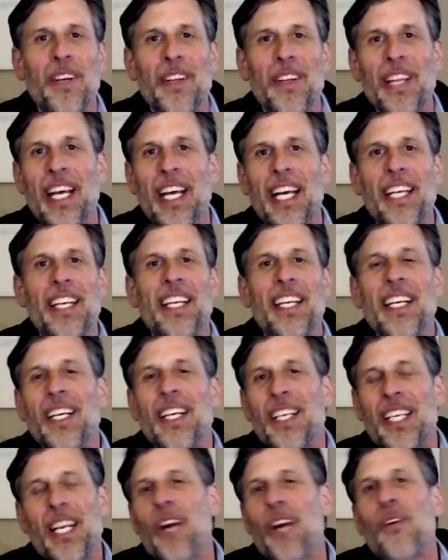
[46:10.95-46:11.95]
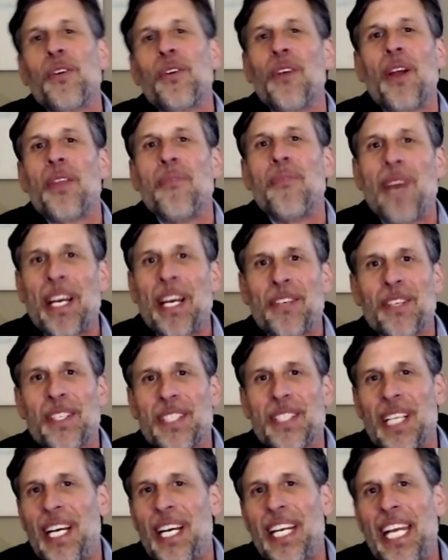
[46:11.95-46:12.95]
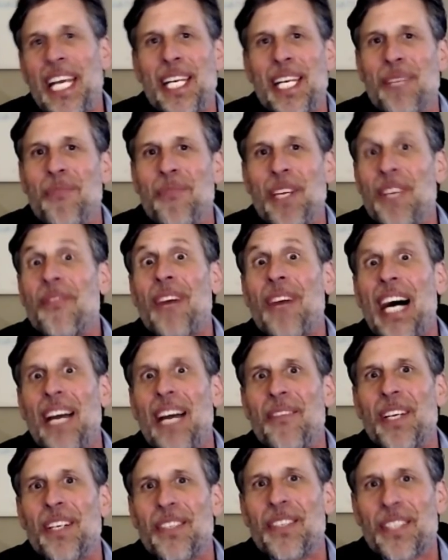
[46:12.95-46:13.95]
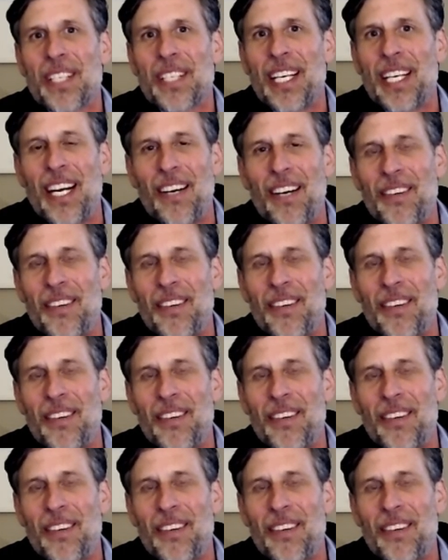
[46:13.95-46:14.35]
And then, you know, we run the metrics on ADP five years ago.